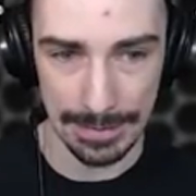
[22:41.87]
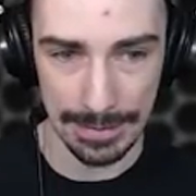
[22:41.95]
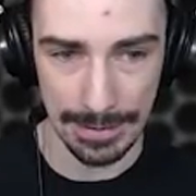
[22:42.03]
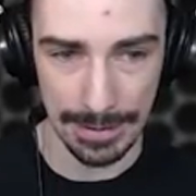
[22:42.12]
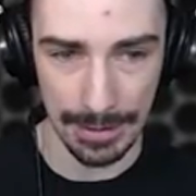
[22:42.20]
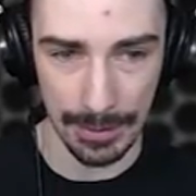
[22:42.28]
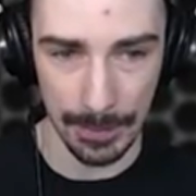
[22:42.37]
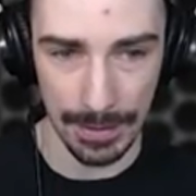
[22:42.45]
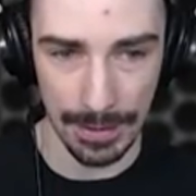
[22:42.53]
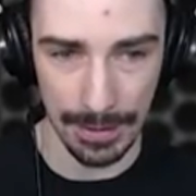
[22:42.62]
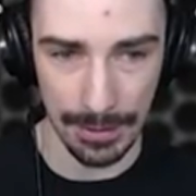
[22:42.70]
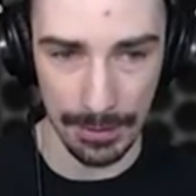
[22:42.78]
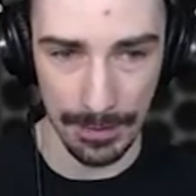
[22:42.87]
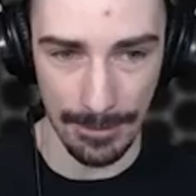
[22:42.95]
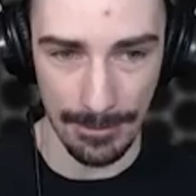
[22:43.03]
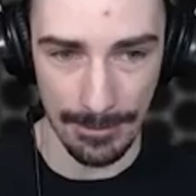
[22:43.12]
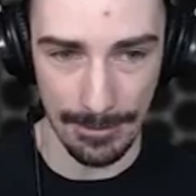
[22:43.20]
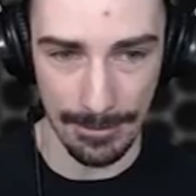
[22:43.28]
There we go.
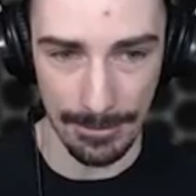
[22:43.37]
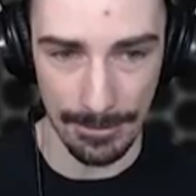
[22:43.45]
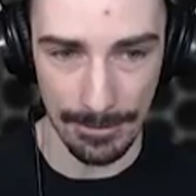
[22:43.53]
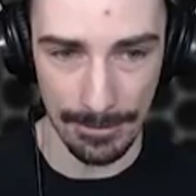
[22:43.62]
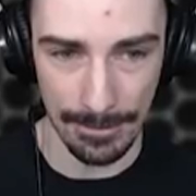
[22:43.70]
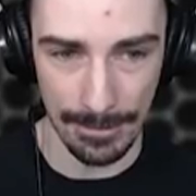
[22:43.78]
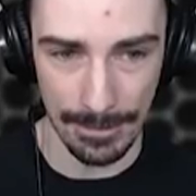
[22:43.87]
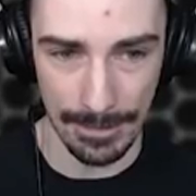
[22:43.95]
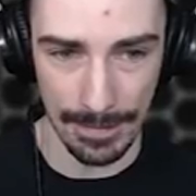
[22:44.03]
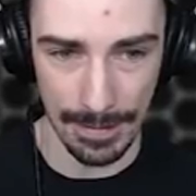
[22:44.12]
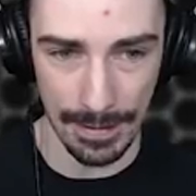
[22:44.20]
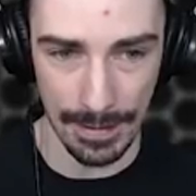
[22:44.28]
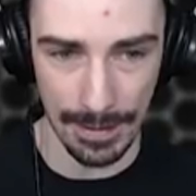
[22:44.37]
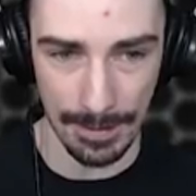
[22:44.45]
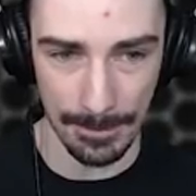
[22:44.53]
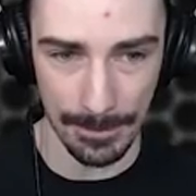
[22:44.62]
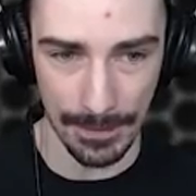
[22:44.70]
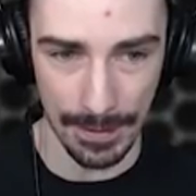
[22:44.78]
Get up.
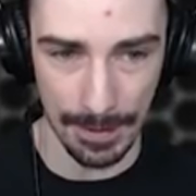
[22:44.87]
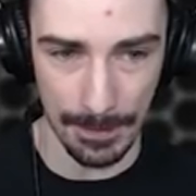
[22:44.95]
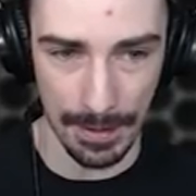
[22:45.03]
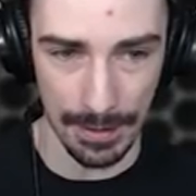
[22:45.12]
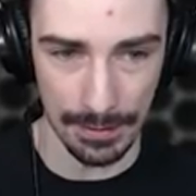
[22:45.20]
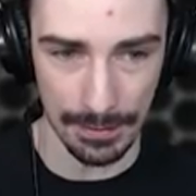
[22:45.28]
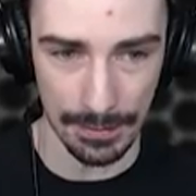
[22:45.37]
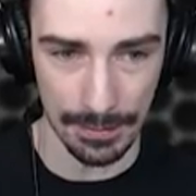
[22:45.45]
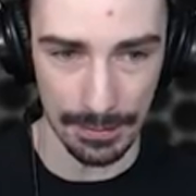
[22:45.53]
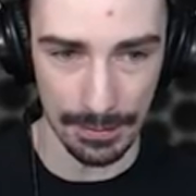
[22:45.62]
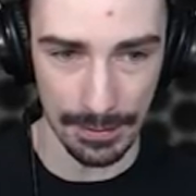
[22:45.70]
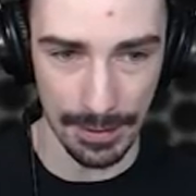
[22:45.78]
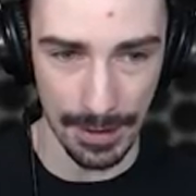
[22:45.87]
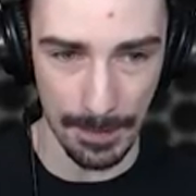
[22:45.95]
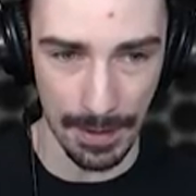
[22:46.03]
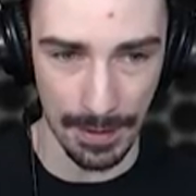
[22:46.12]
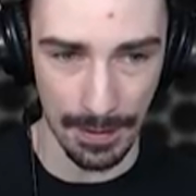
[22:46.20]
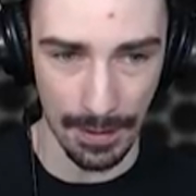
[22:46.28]
Come on. Come
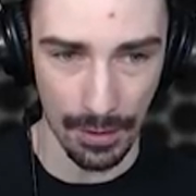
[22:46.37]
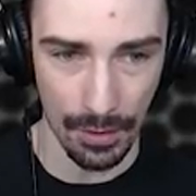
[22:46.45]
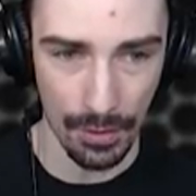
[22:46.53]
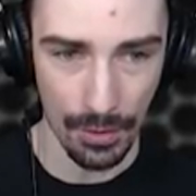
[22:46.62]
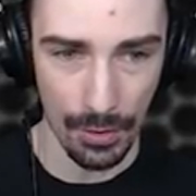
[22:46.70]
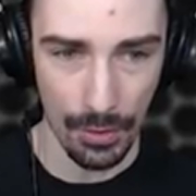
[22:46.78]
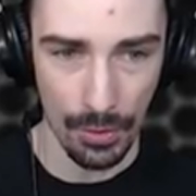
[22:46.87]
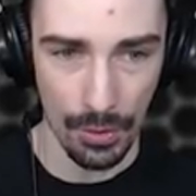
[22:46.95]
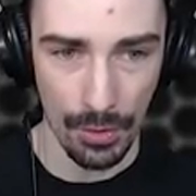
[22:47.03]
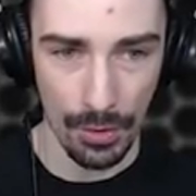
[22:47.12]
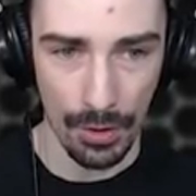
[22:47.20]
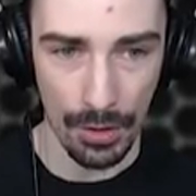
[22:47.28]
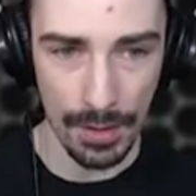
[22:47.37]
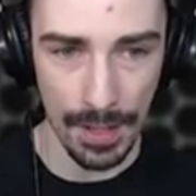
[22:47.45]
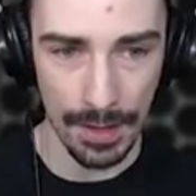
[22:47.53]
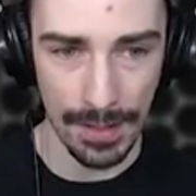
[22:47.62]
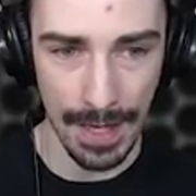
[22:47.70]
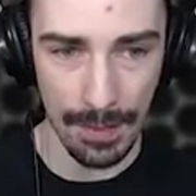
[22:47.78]
on.
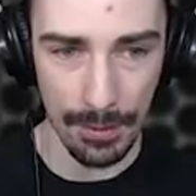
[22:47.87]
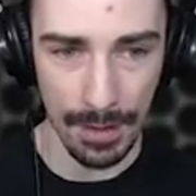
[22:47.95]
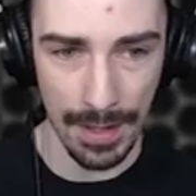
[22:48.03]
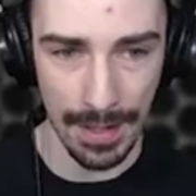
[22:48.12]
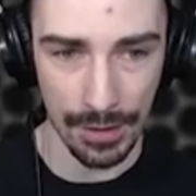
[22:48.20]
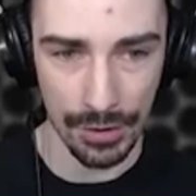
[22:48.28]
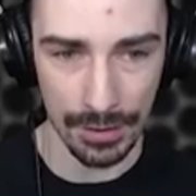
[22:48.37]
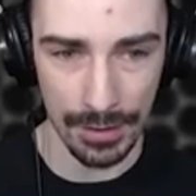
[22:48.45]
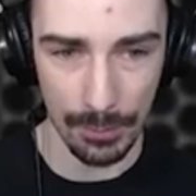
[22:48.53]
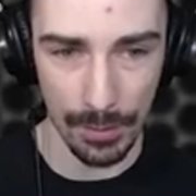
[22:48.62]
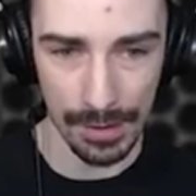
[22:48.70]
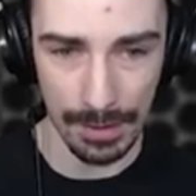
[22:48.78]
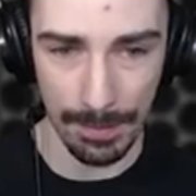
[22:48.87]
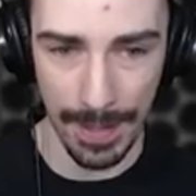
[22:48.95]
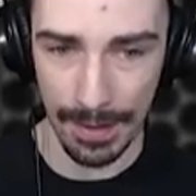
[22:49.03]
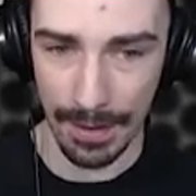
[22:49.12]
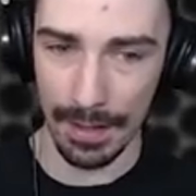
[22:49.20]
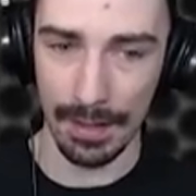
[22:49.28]
Okay, that one actually wasn't
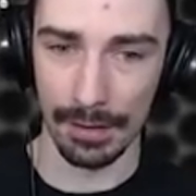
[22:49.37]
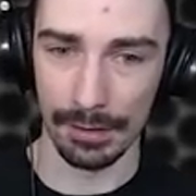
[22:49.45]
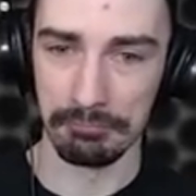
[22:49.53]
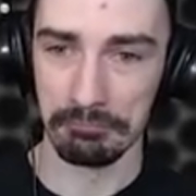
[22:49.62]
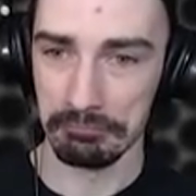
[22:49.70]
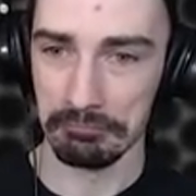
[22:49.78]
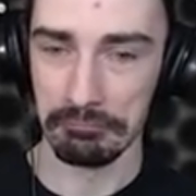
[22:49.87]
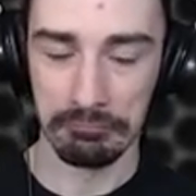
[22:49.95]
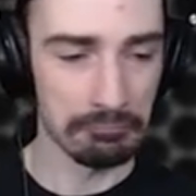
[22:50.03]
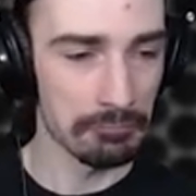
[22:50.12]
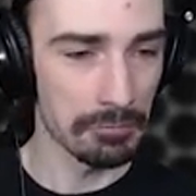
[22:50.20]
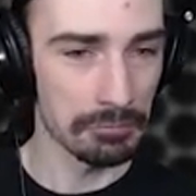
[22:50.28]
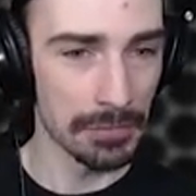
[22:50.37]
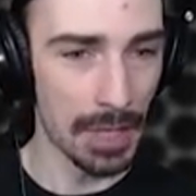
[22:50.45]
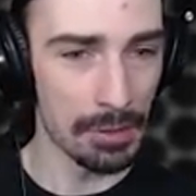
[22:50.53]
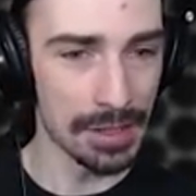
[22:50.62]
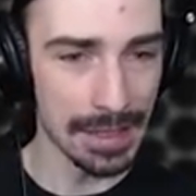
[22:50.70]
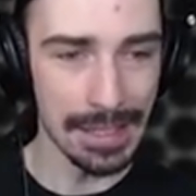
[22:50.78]
bad at all. That
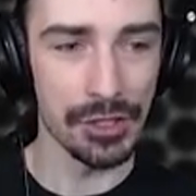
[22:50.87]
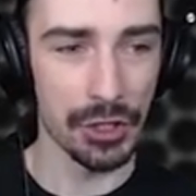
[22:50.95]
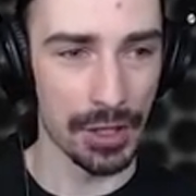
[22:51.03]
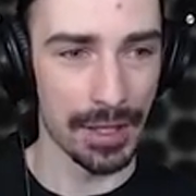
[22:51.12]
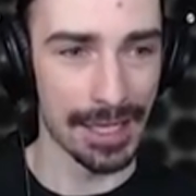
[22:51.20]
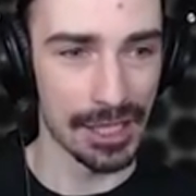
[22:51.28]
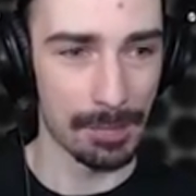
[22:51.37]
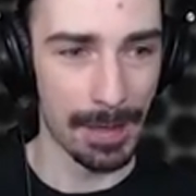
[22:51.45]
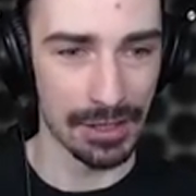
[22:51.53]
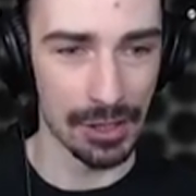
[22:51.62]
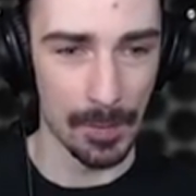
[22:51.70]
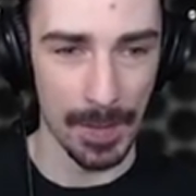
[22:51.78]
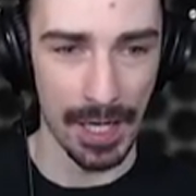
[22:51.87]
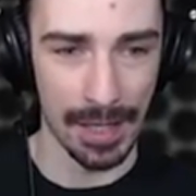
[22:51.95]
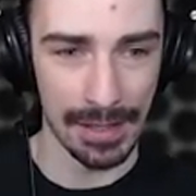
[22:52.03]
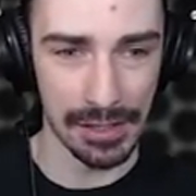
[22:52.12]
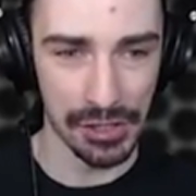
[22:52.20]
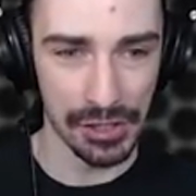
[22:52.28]
was easier than I expected, to be
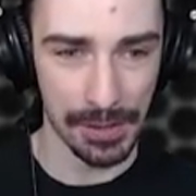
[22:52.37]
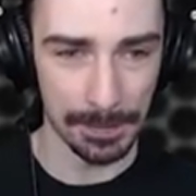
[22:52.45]
honest.